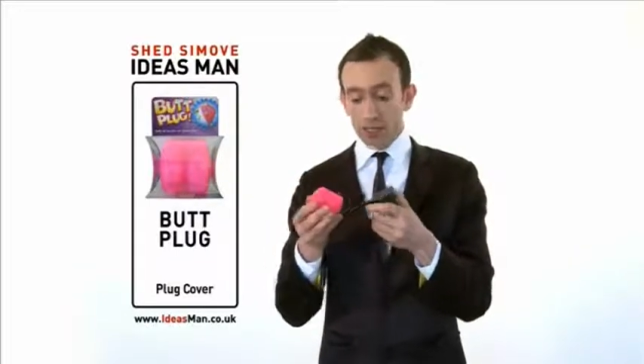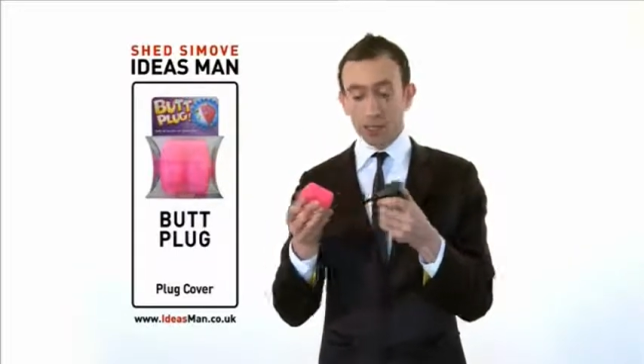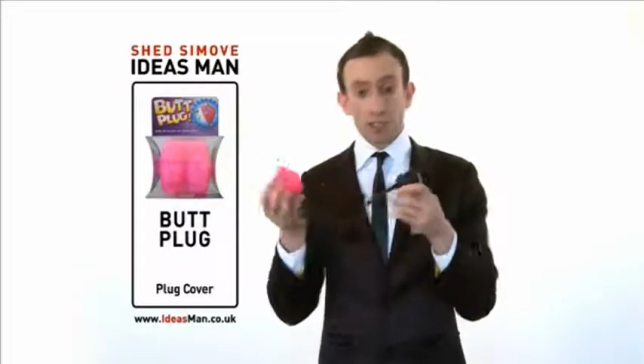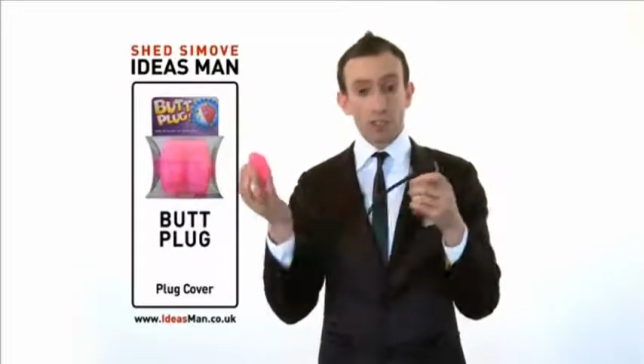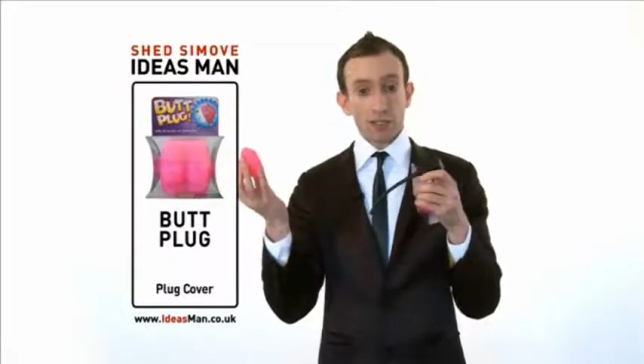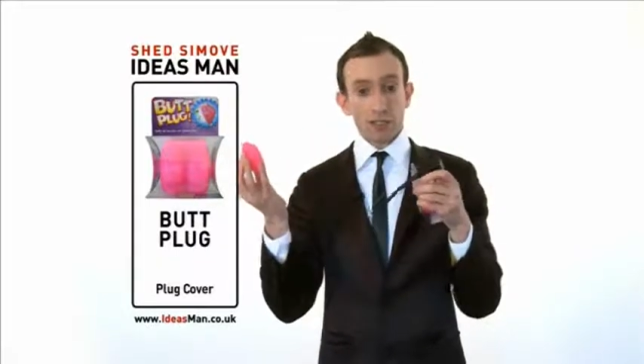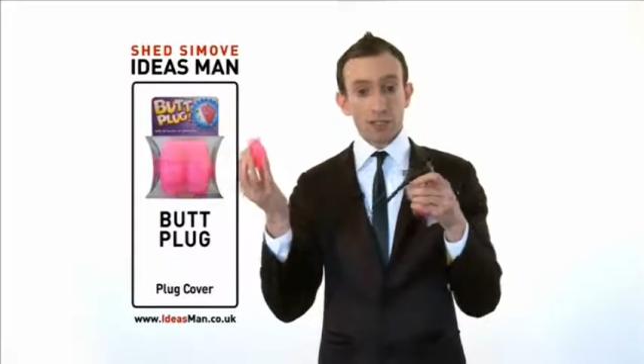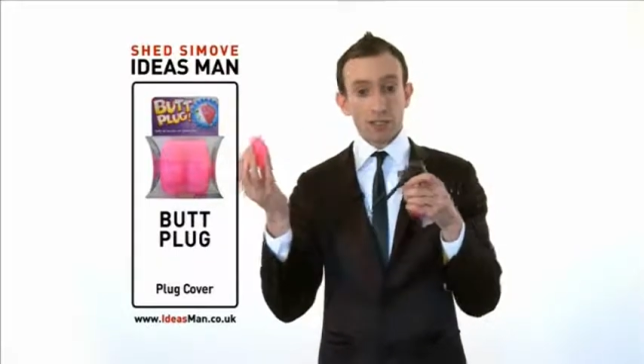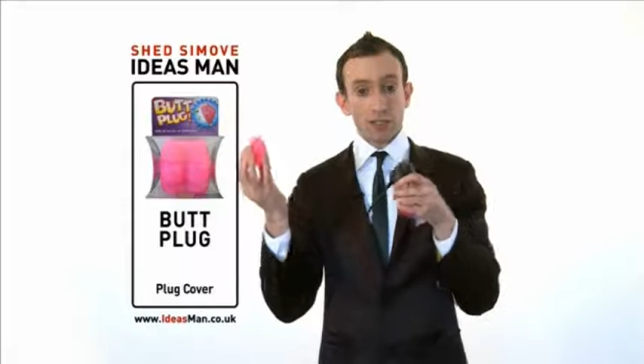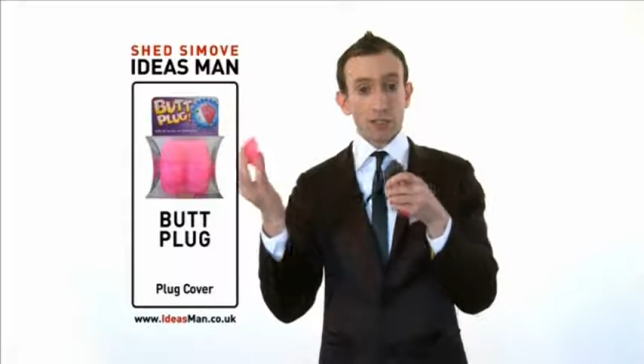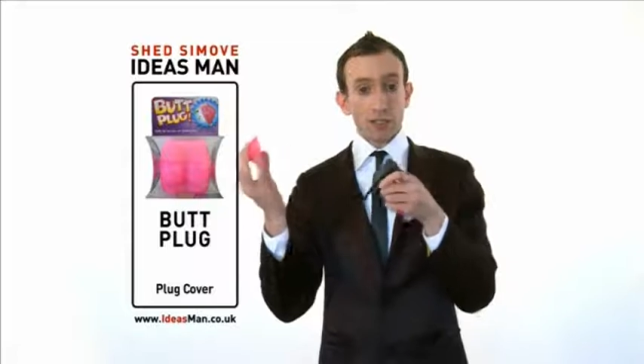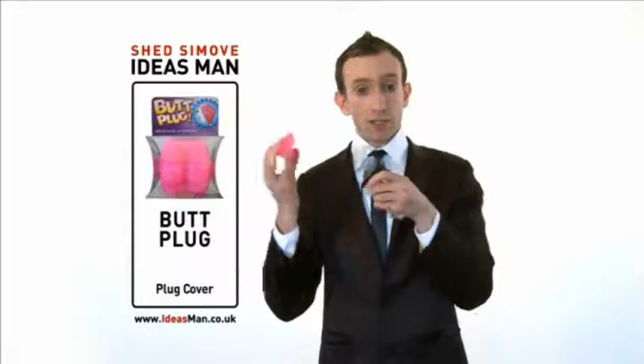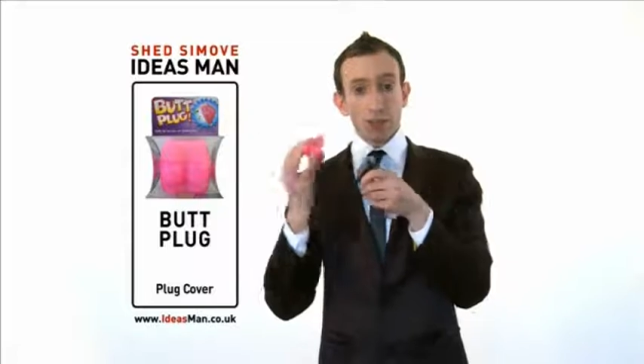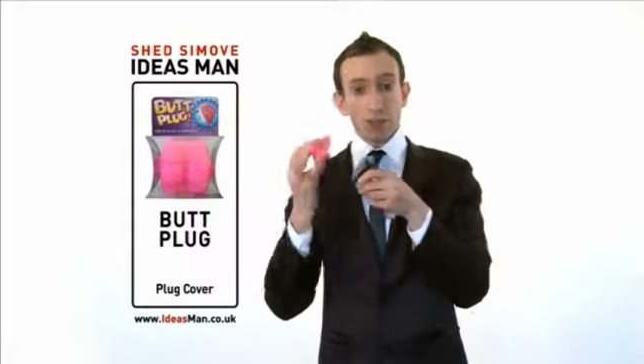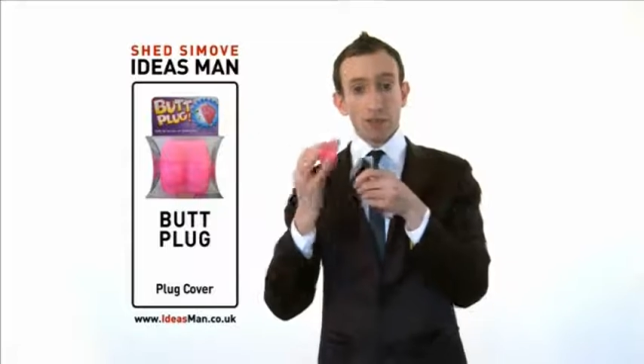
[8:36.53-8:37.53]
It just
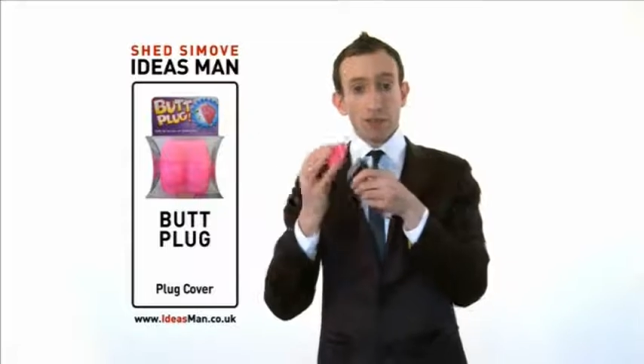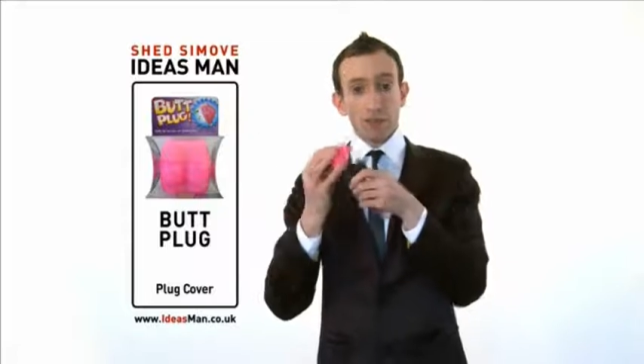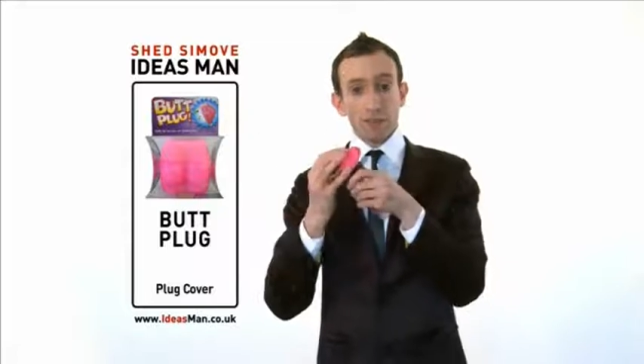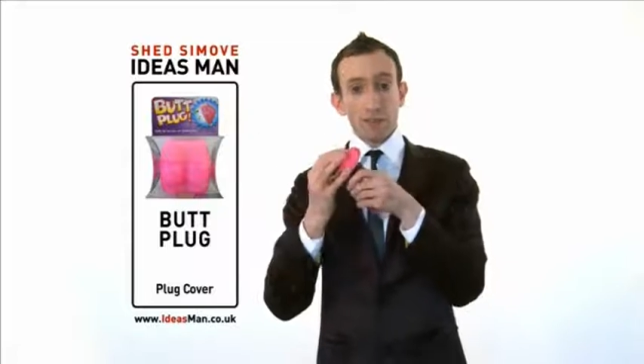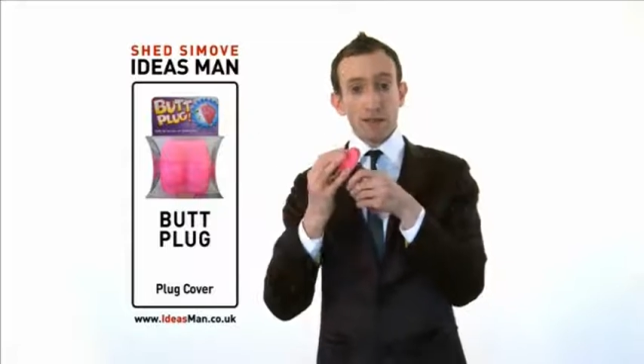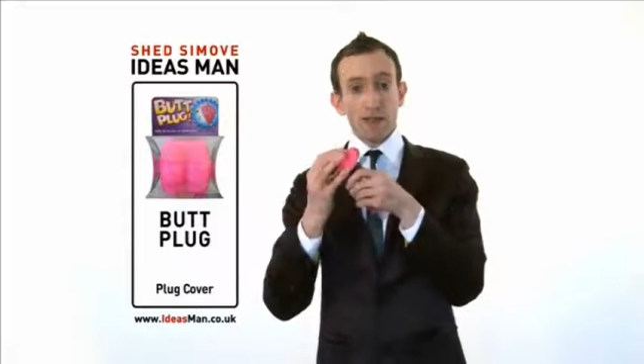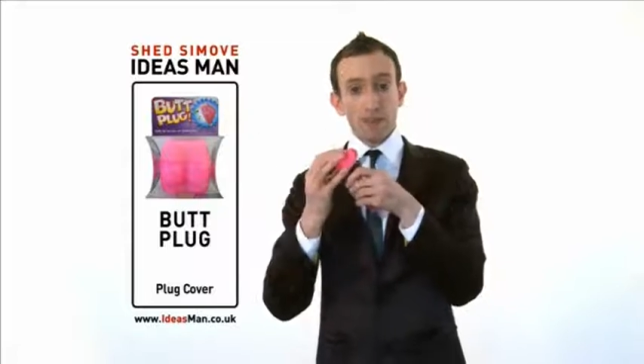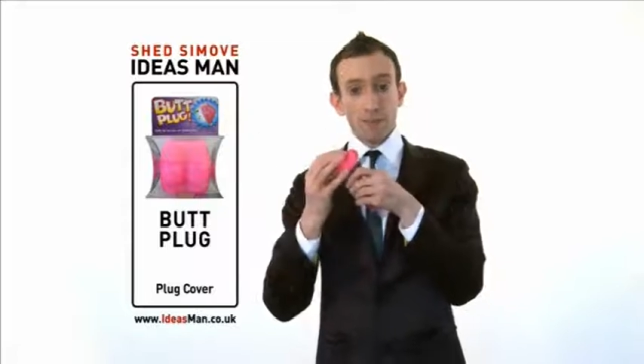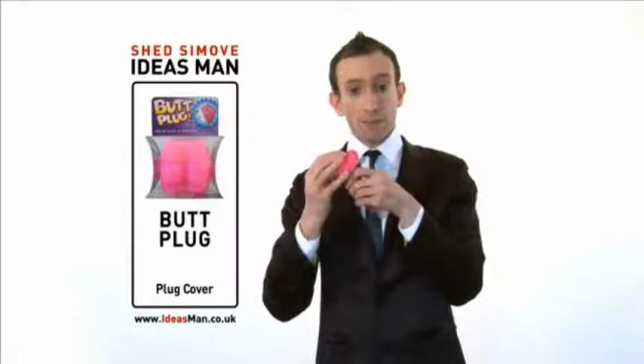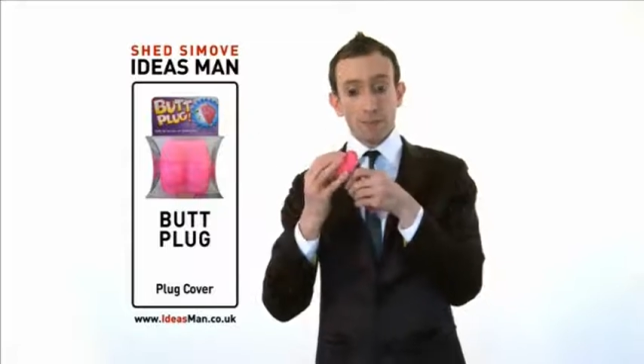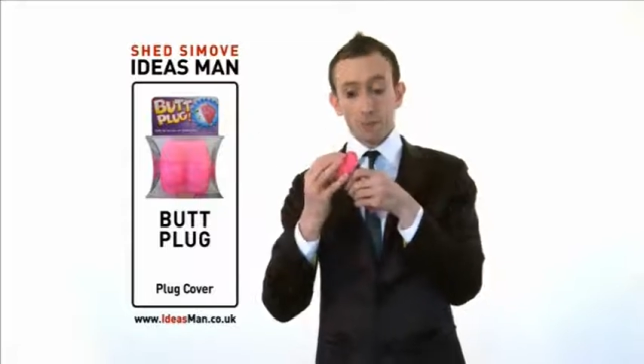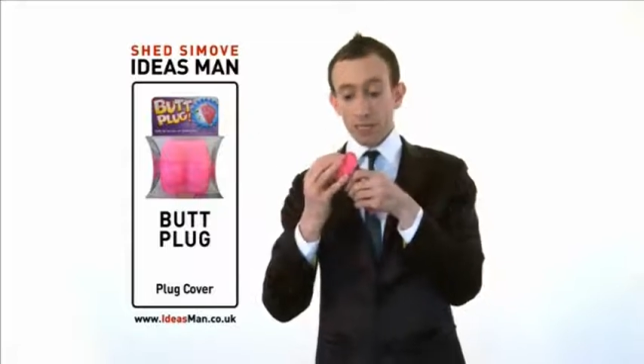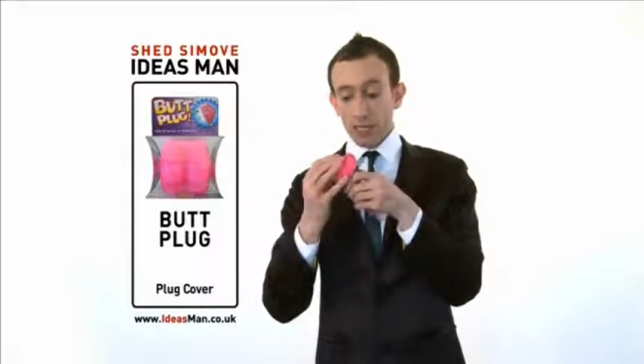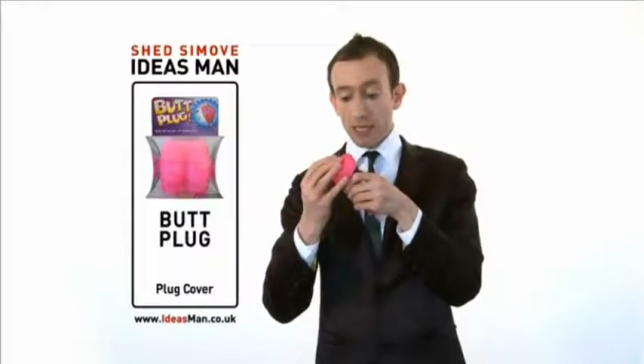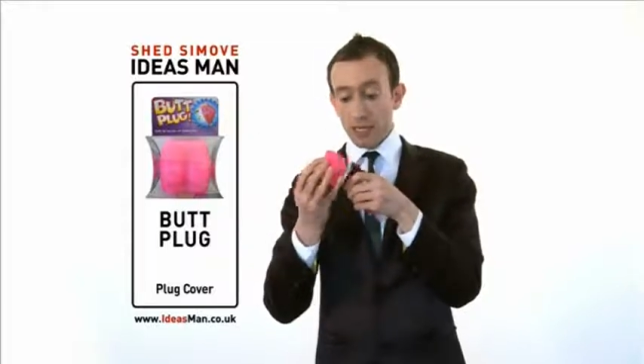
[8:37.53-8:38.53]
fits on very
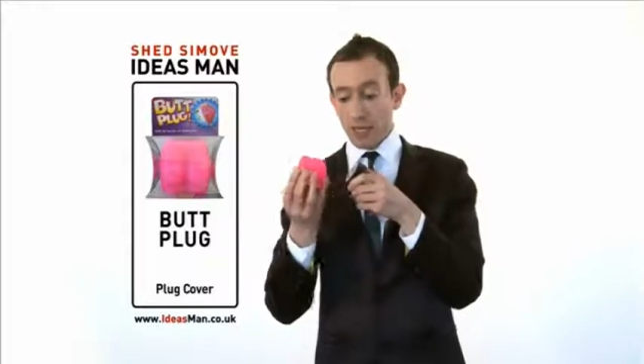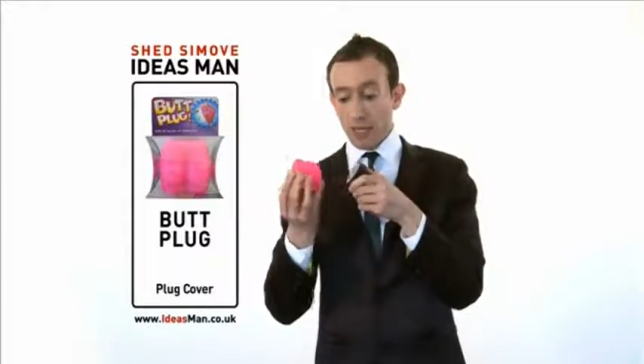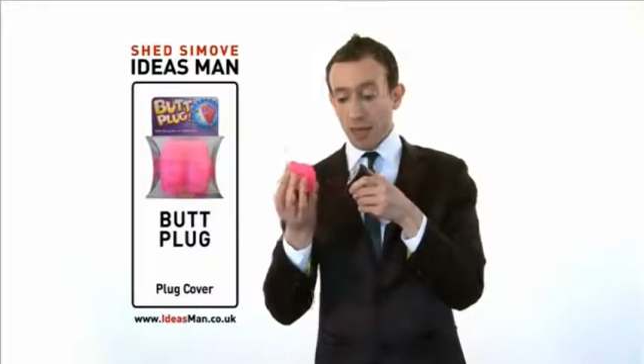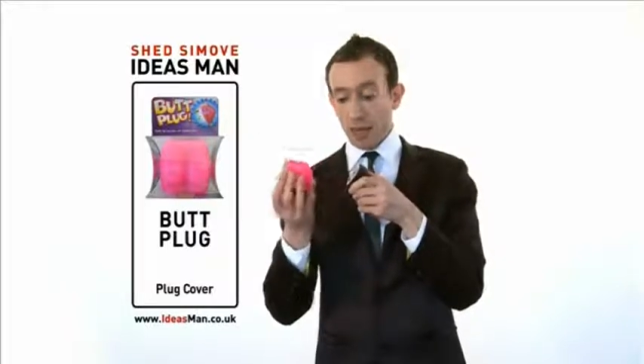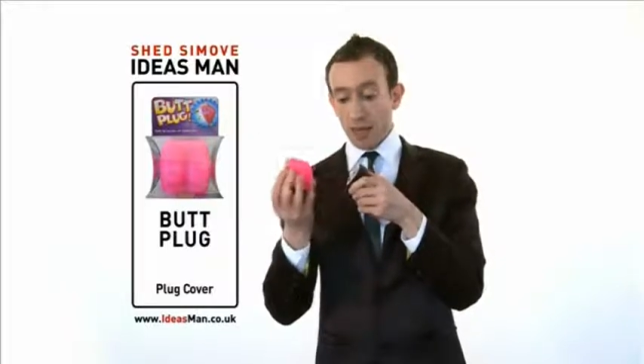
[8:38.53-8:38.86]
simply,